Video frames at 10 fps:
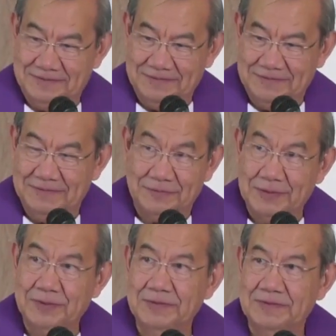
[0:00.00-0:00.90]

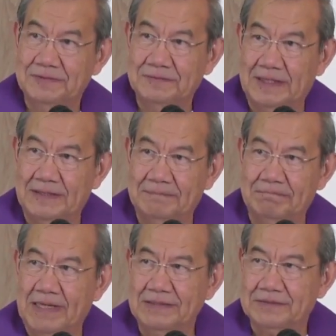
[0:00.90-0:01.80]
role,
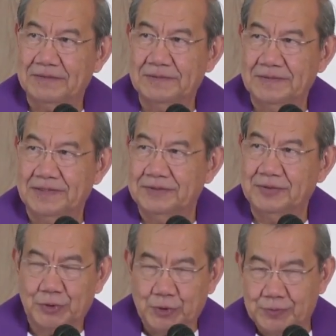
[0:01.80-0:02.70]
my role, and
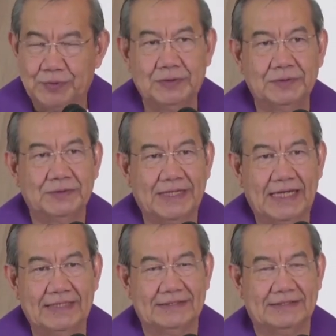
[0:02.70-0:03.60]
your role
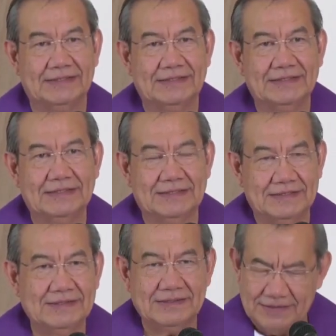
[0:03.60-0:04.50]
as
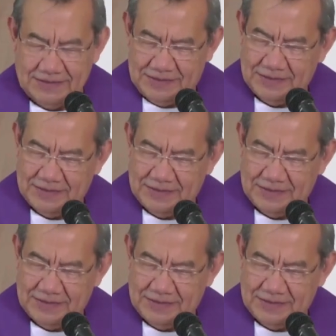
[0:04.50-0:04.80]
Christians is